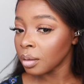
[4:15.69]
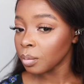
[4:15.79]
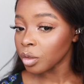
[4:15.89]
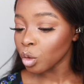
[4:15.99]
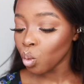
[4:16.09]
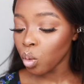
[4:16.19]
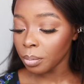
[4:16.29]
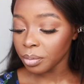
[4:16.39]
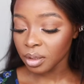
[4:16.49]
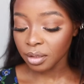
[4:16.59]
But the
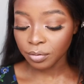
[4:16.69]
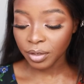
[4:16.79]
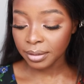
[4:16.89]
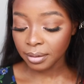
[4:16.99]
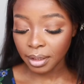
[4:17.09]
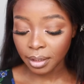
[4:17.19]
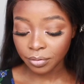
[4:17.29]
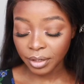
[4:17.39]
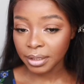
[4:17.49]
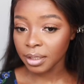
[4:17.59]
warmth this
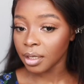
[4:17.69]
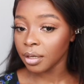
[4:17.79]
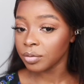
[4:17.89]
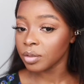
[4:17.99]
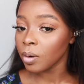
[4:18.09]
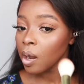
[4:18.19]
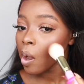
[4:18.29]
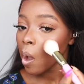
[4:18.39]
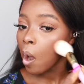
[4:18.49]
Fenty gives, right?